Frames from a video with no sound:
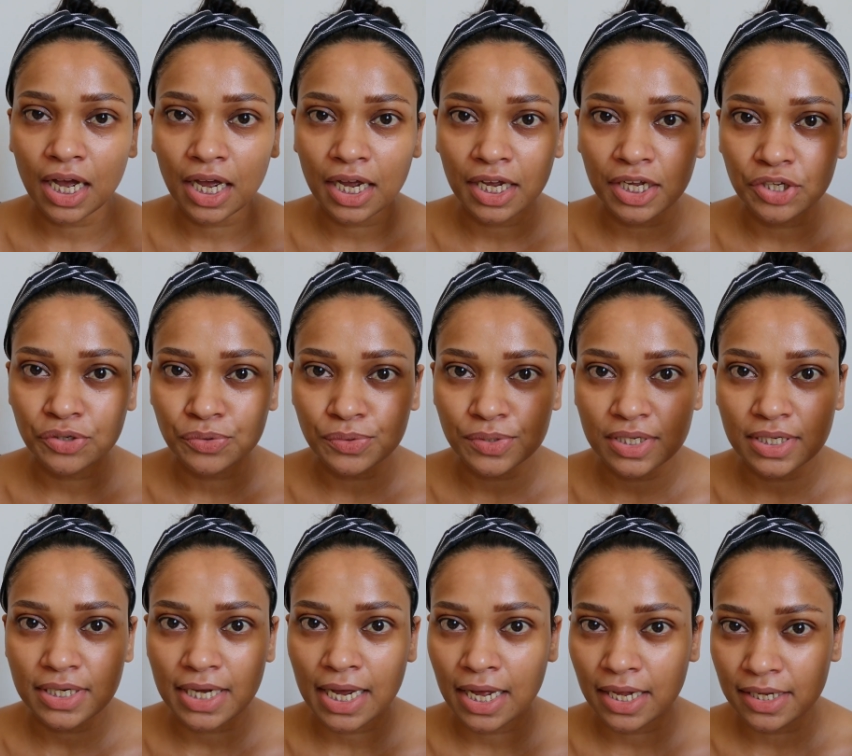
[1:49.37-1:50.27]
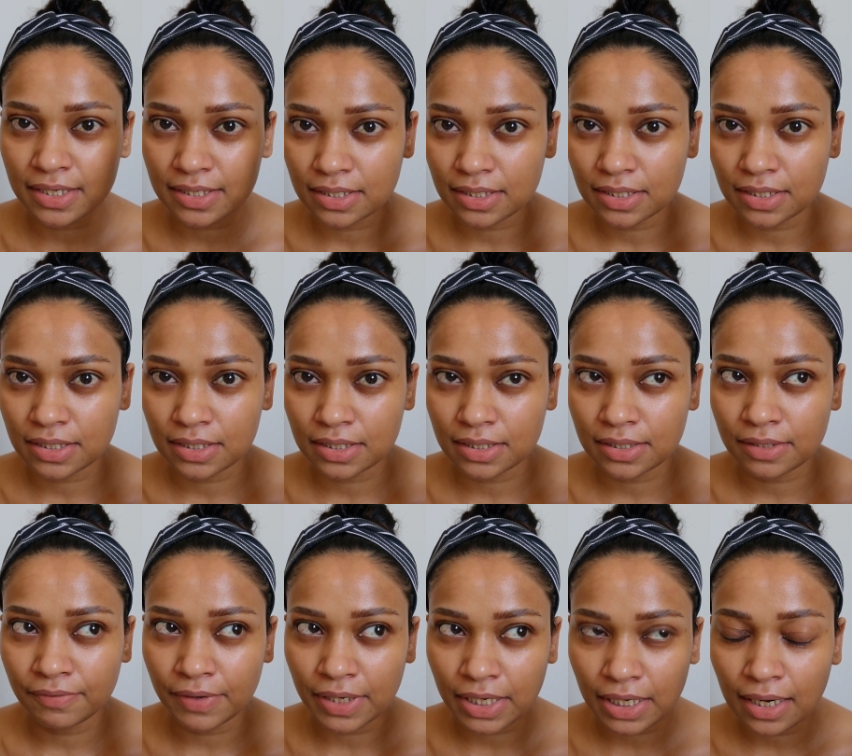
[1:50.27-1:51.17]
I use it as
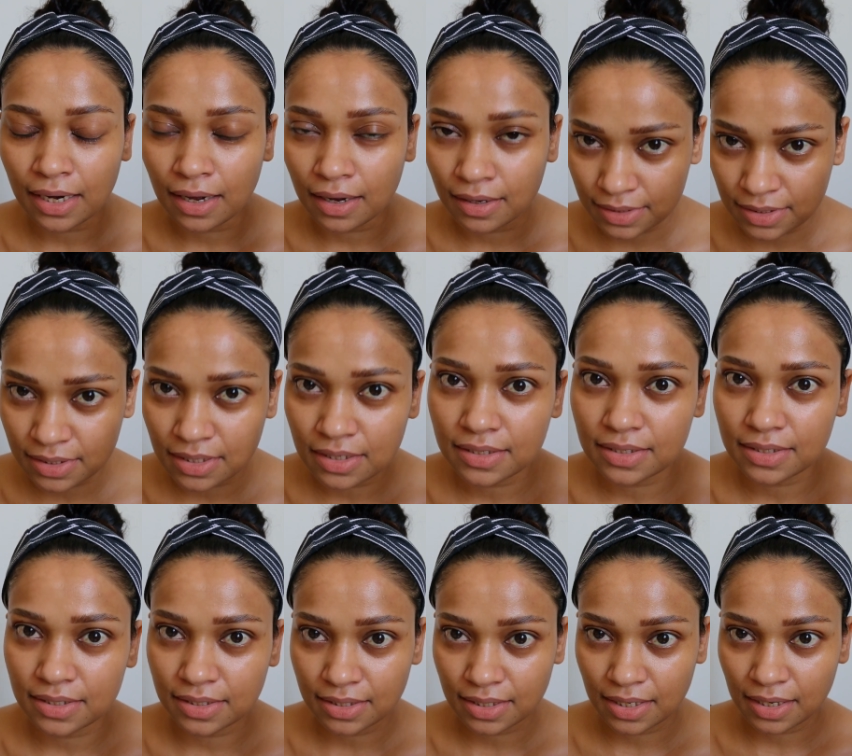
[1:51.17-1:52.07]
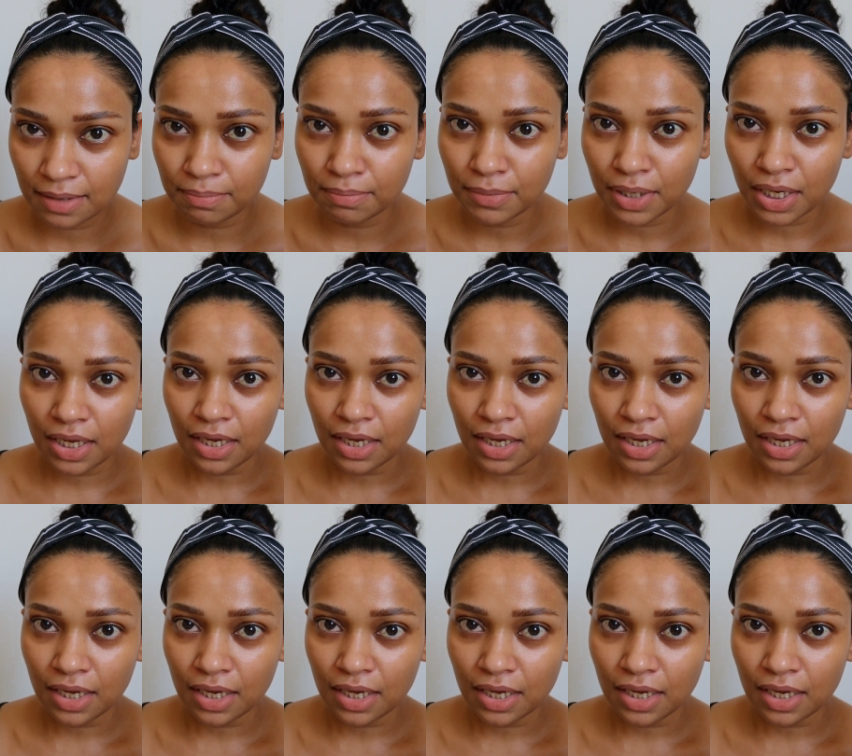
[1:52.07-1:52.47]
the very last step,